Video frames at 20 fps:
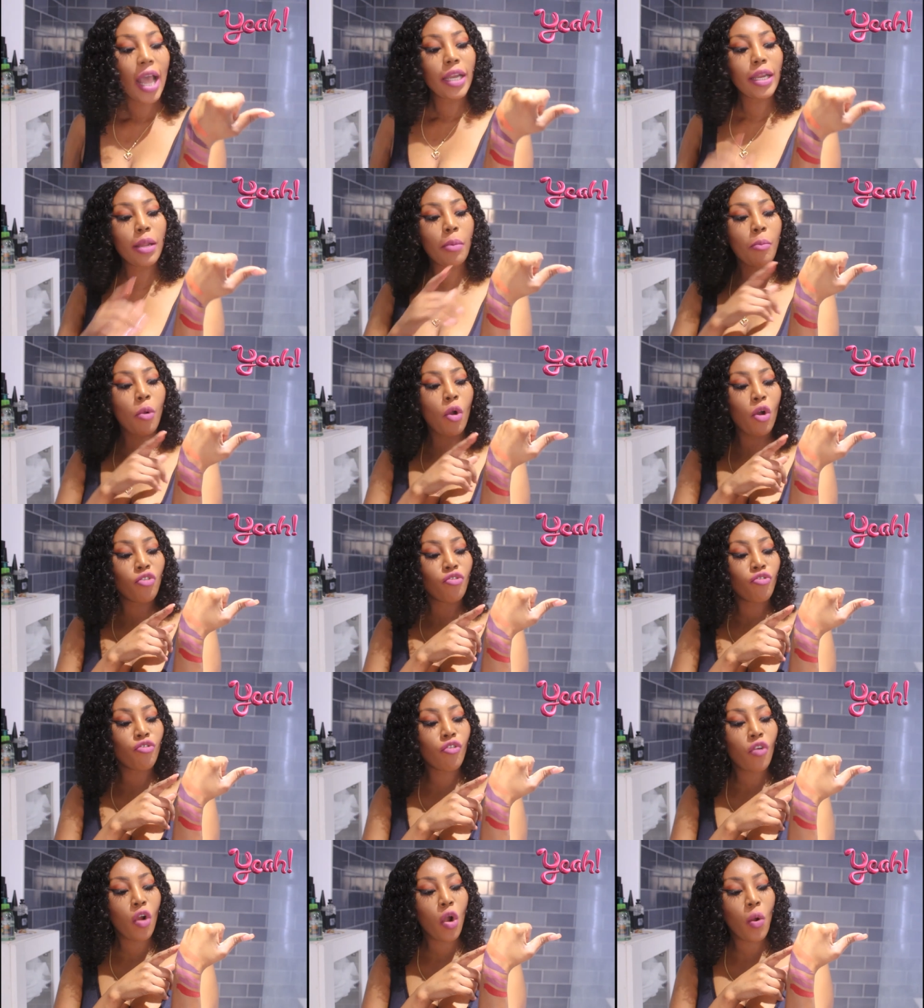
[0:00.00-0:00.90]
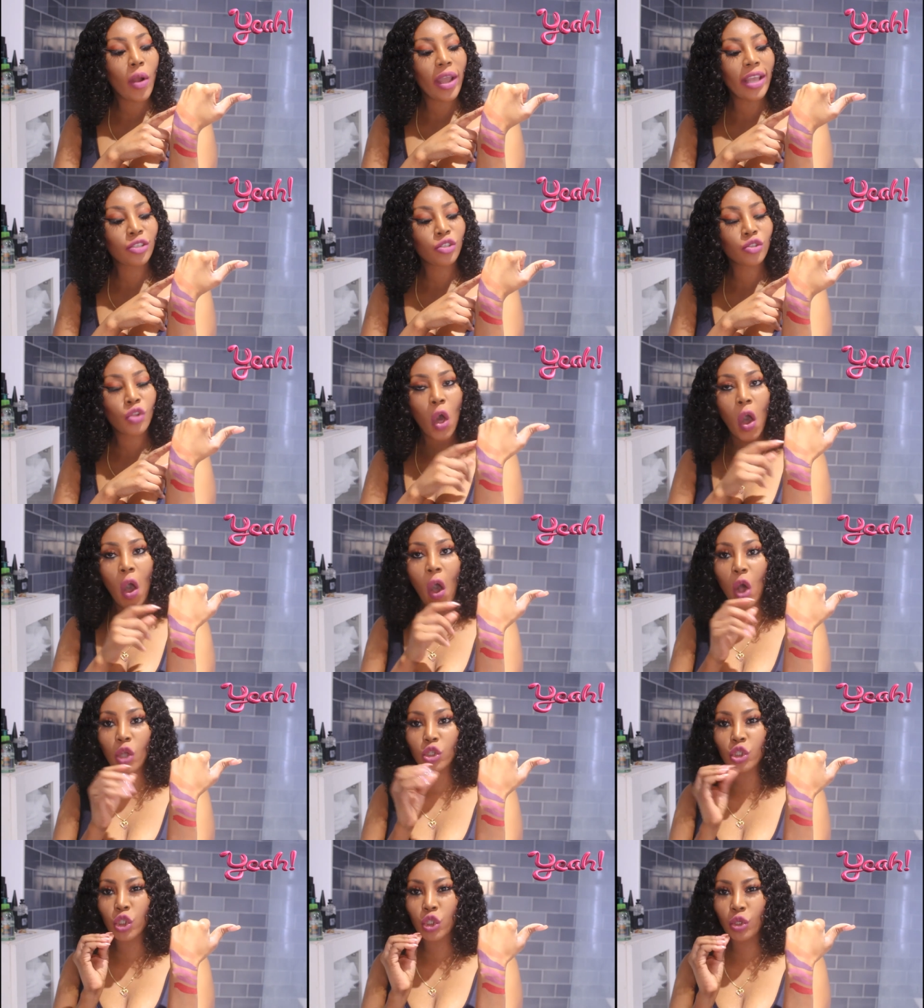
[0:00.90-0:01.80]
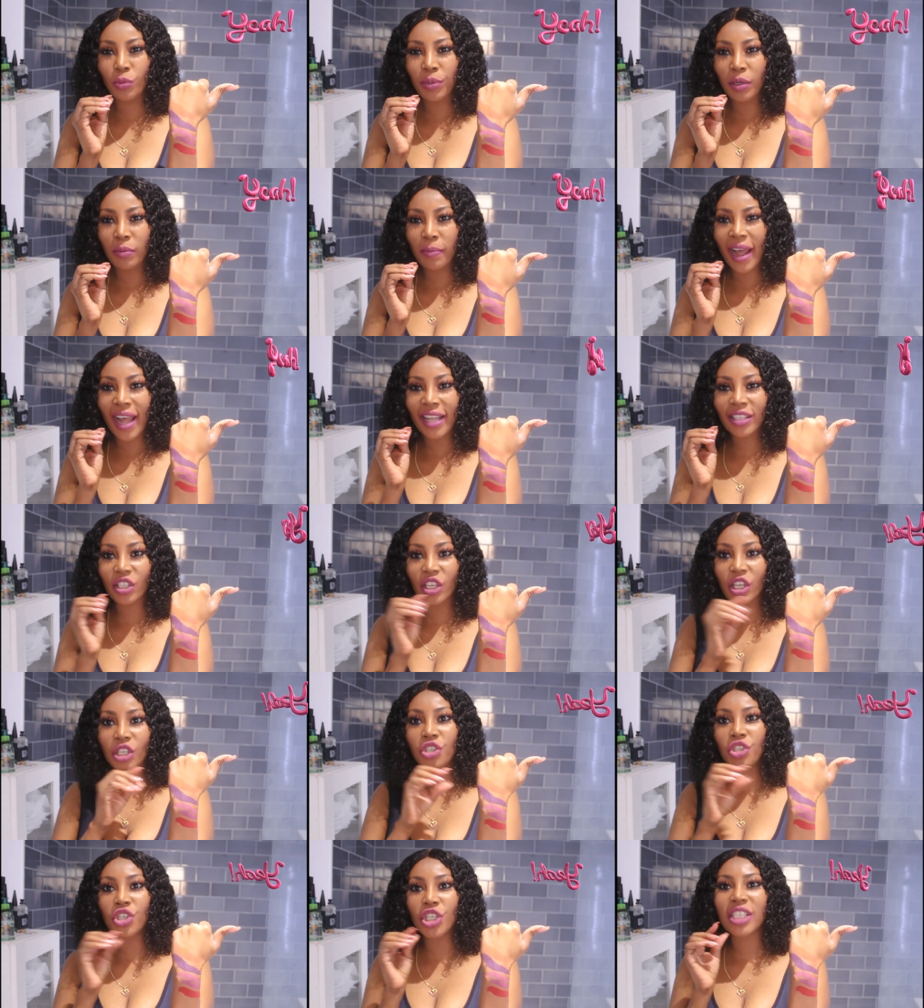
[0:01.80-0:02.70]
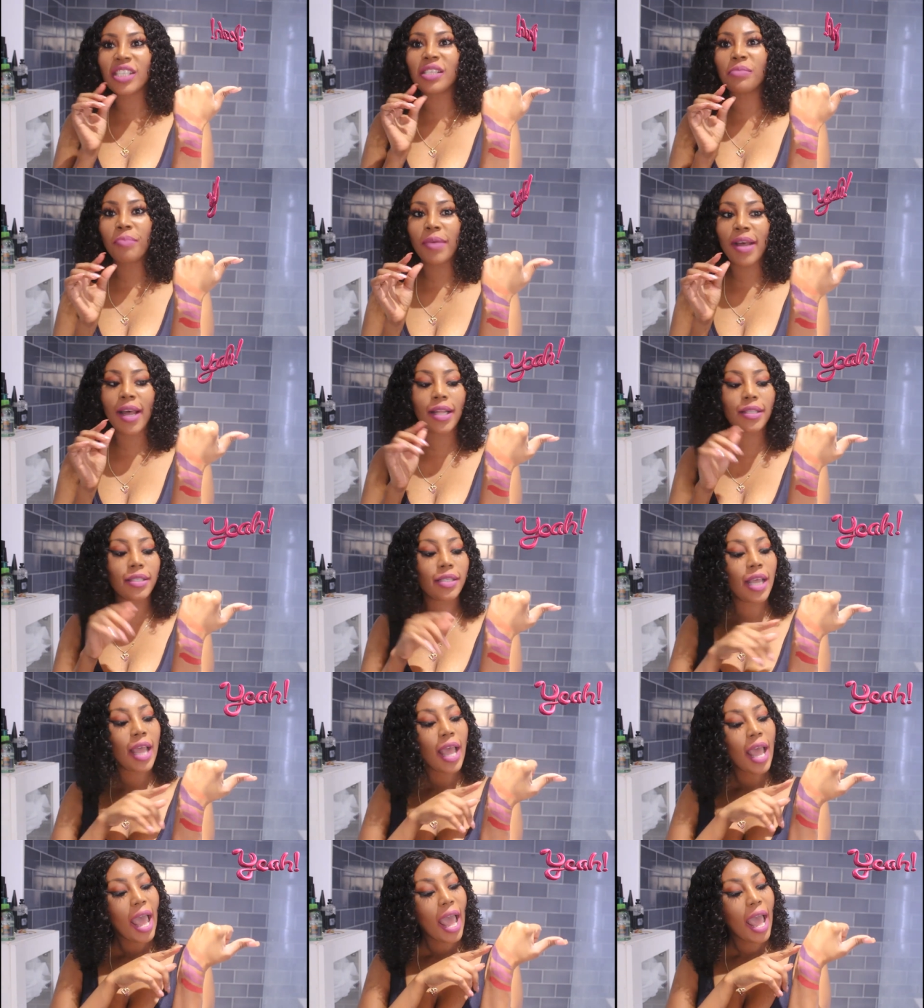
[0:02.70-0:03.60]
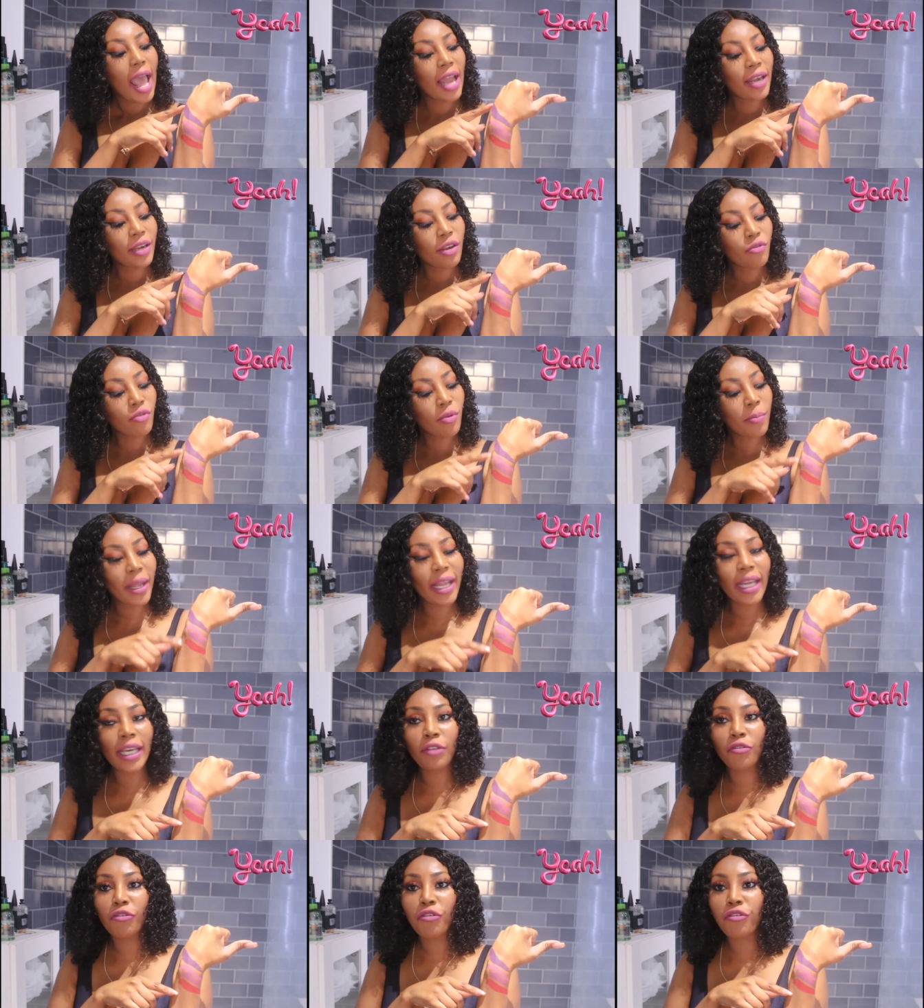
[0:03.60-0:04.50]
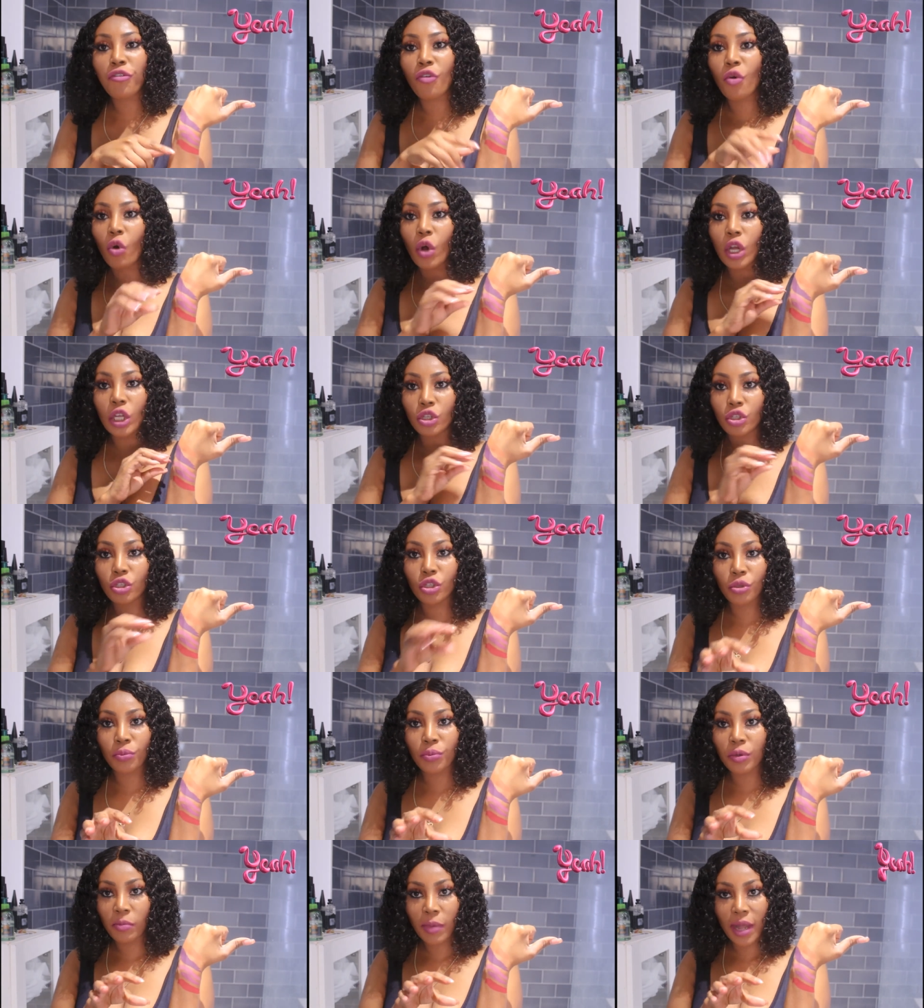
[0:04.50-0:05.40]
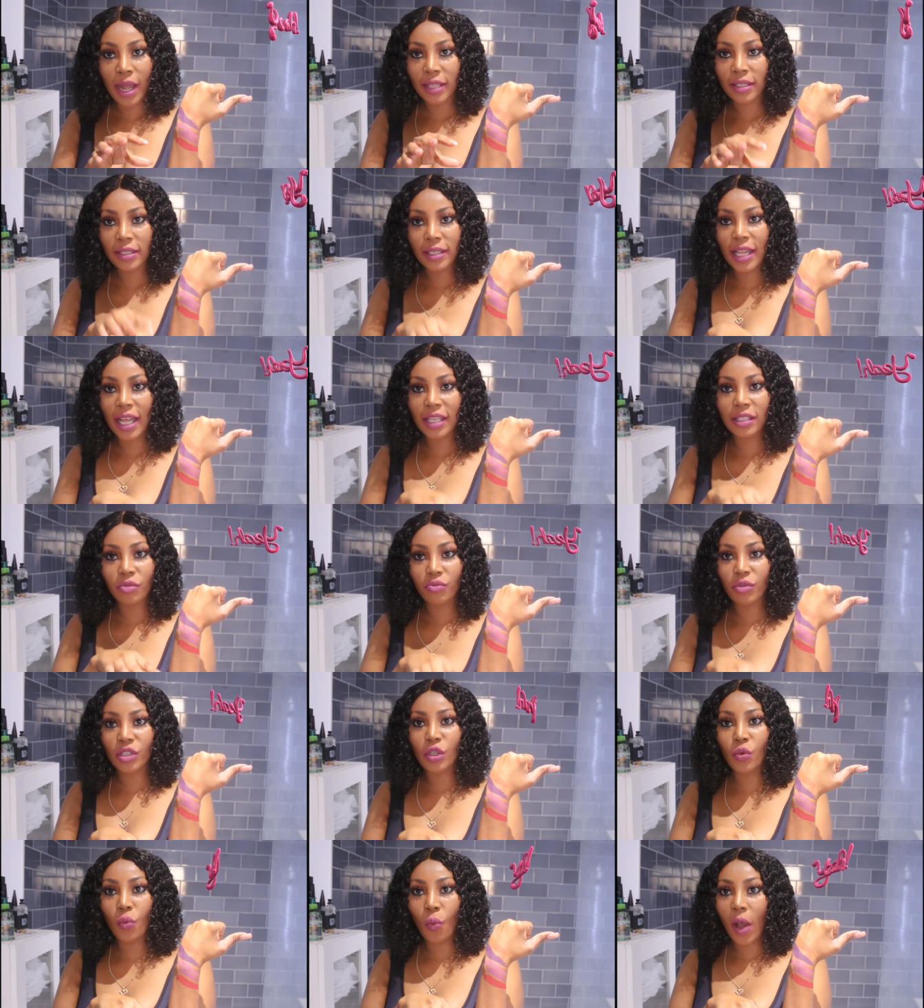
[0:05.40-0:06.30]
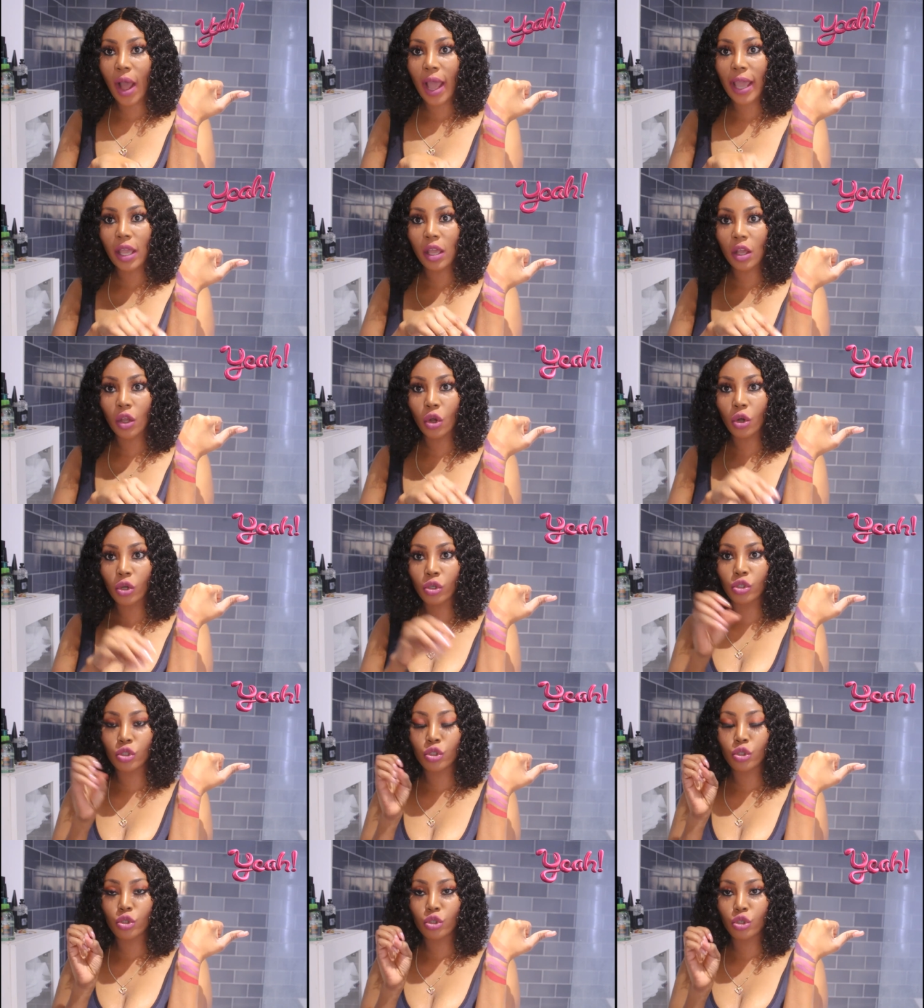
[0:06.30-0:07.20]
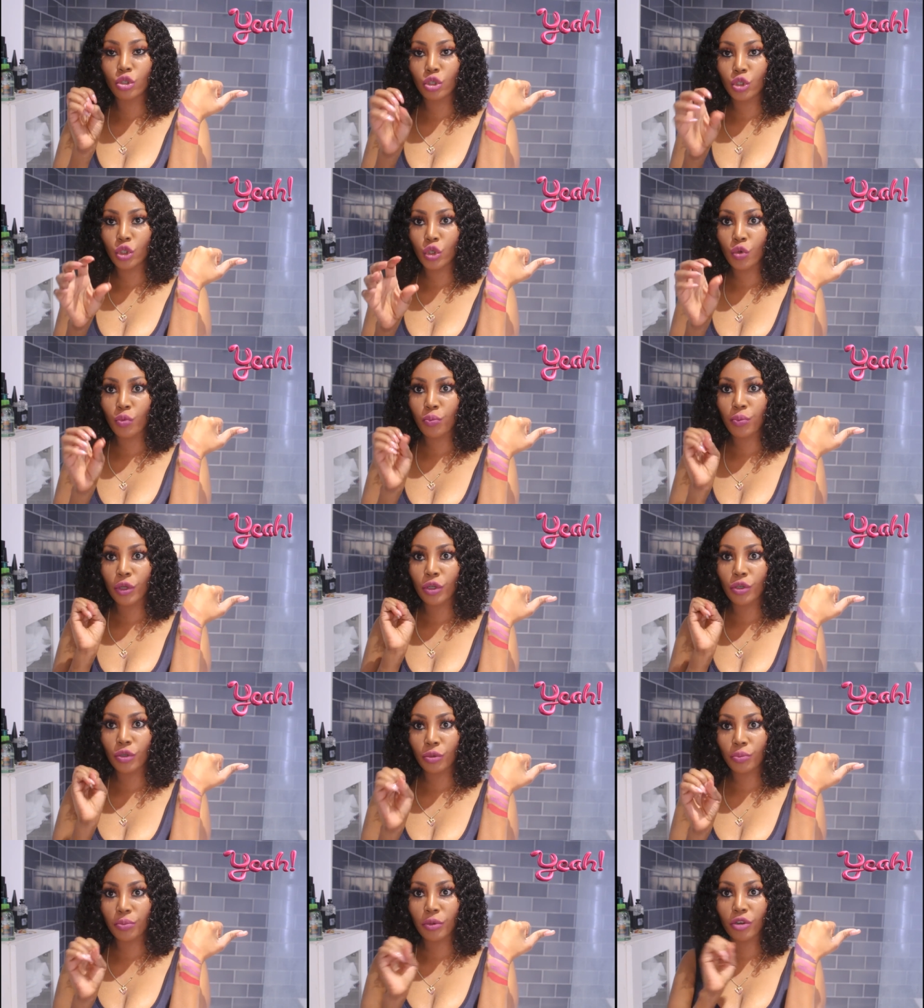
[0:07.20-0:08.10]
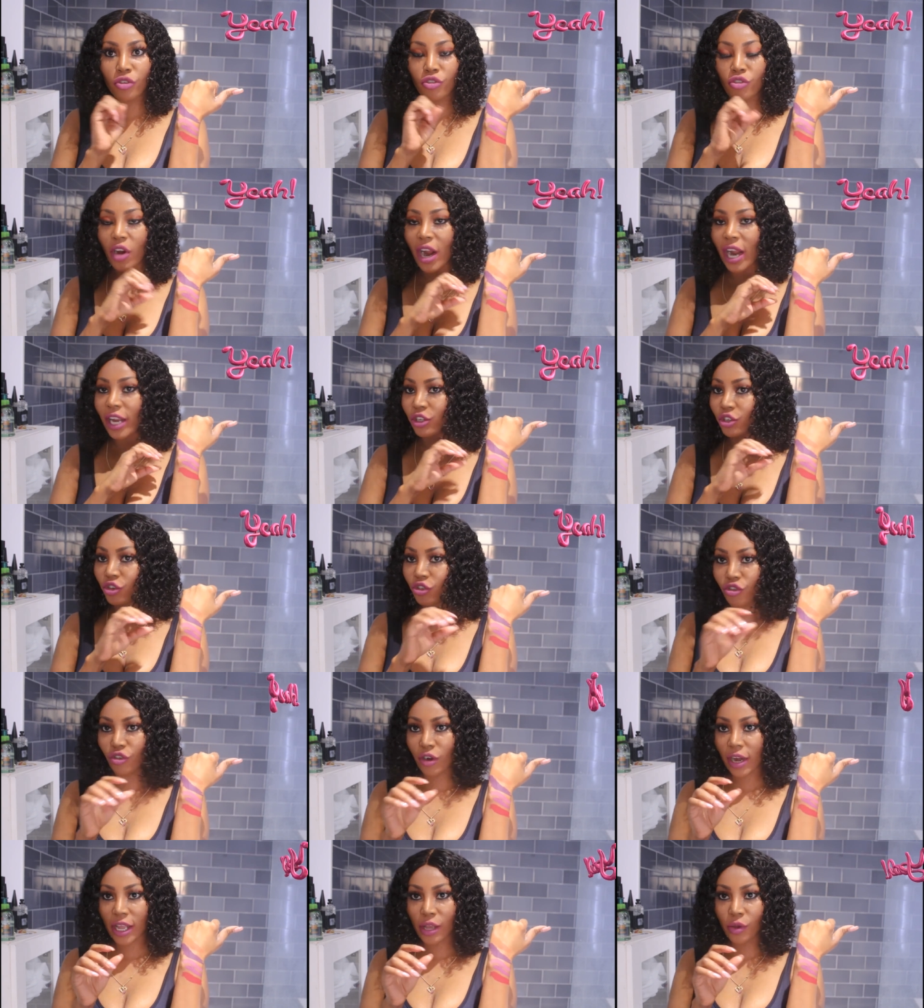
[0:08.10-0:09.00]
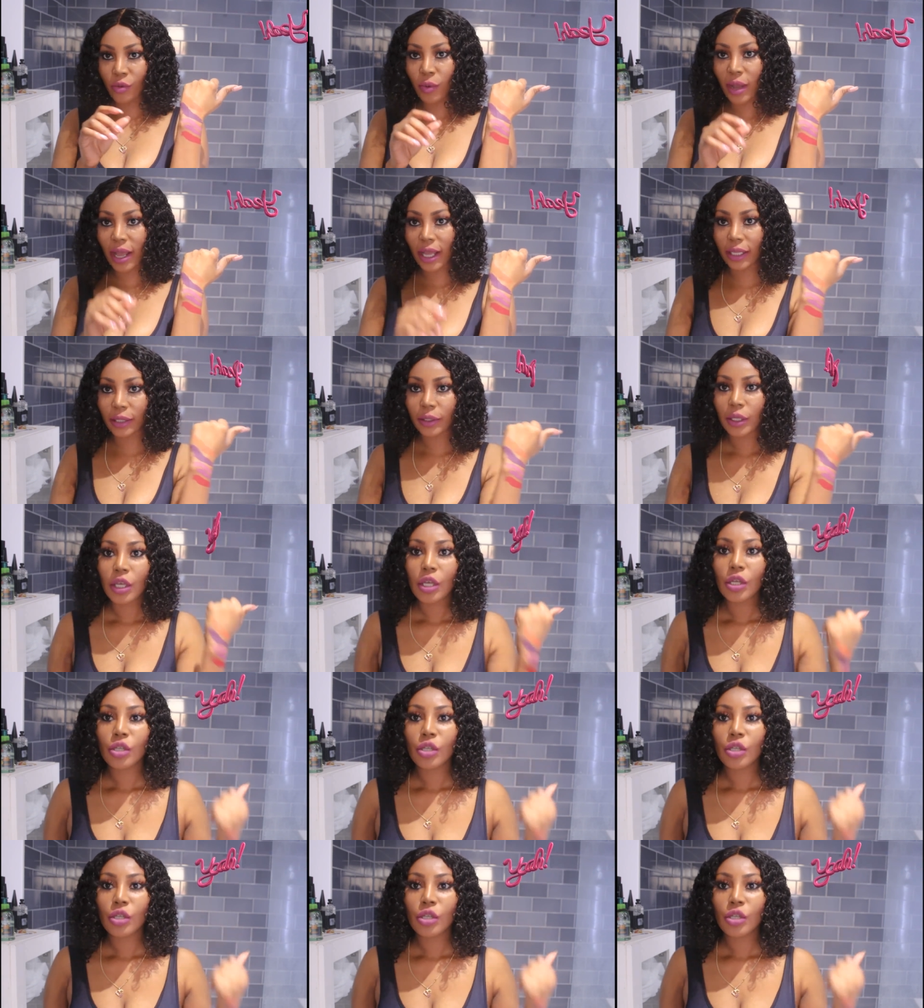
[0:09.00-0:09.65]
The Monroe is not super matte, it's just matte. And the remaining four is super matte. That's the reason why it goes super duper dry straight away.